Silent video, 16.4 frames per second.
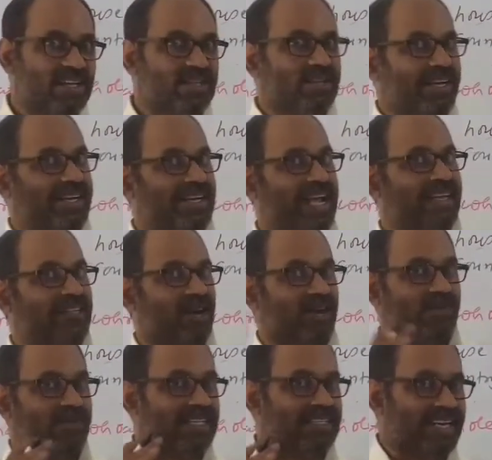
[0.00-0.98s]
So India is
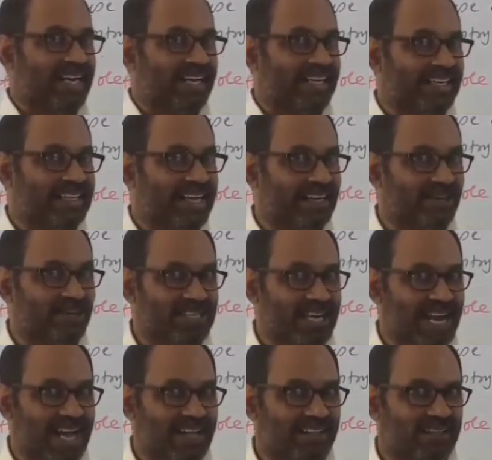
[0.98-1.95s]
always greater than
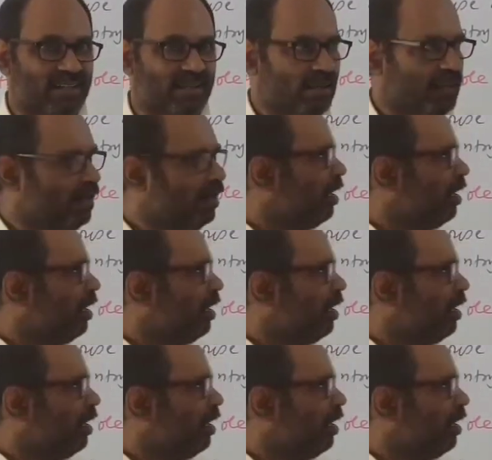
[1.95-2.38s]
Gujarat.